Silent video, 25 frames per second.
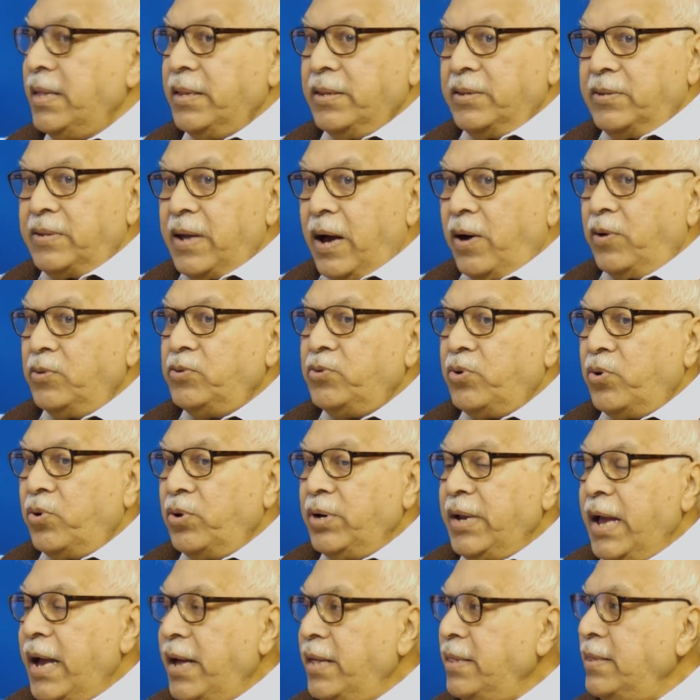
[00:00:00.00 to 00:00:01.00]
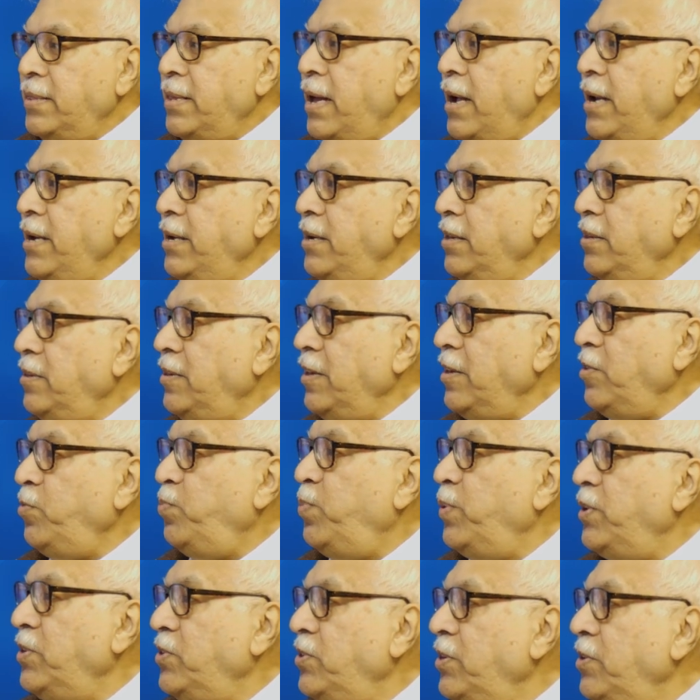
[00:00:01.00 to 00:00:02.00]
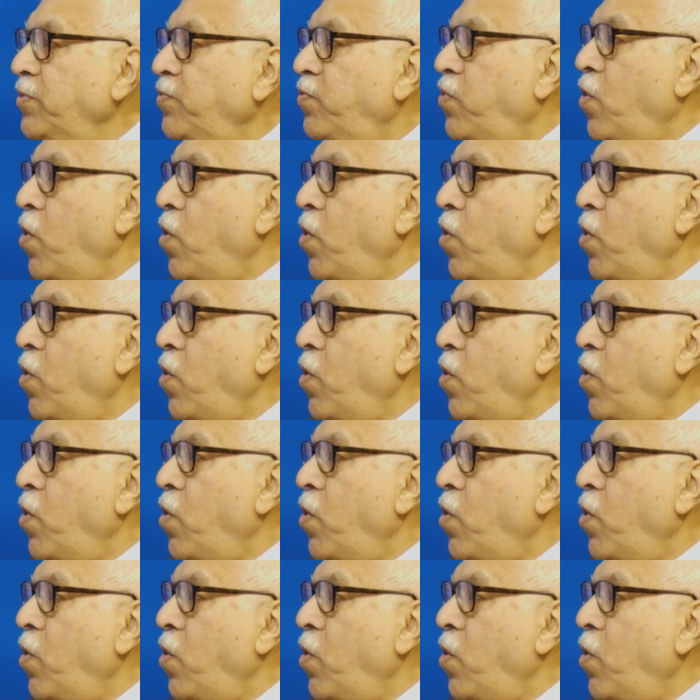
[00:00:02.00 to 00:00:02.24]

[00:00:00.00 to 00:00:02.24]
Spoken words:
South Korea has 96%